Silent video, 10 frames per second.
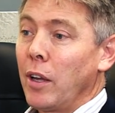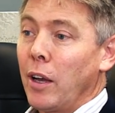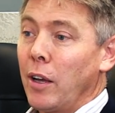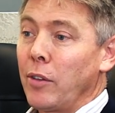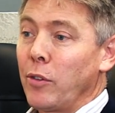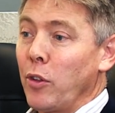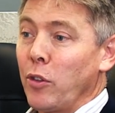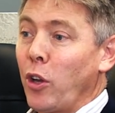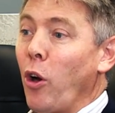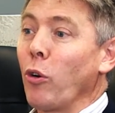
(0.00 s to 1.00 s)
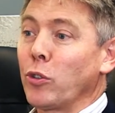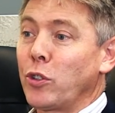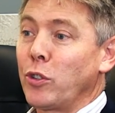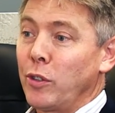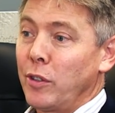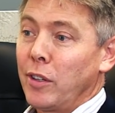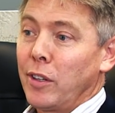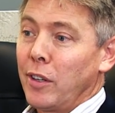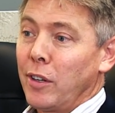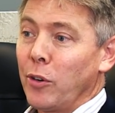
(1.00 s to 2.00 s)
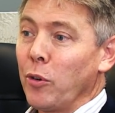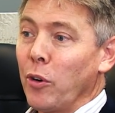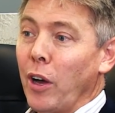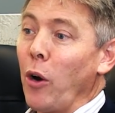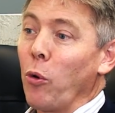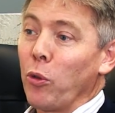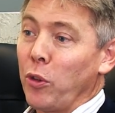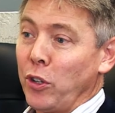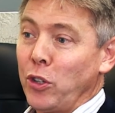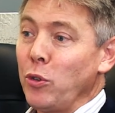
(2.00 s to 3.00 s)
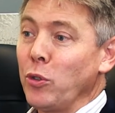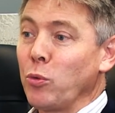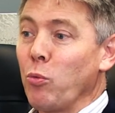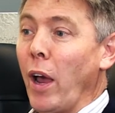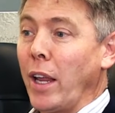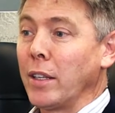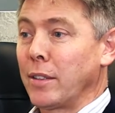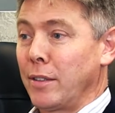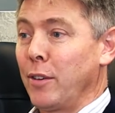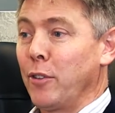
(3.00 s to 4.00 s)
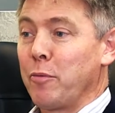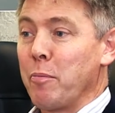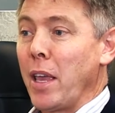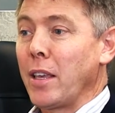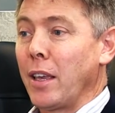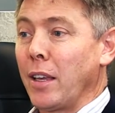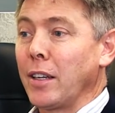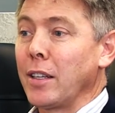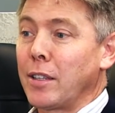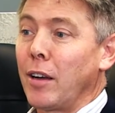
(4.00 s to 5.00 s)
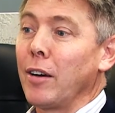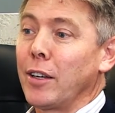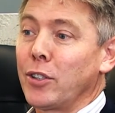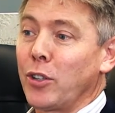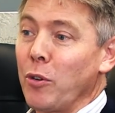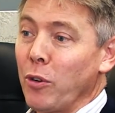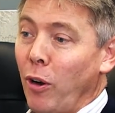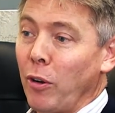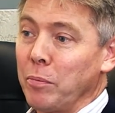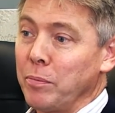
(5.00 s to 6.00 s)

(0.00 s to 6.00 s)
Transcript: uh, the, the cost or, uh, or the huge weight of making an entire stone column.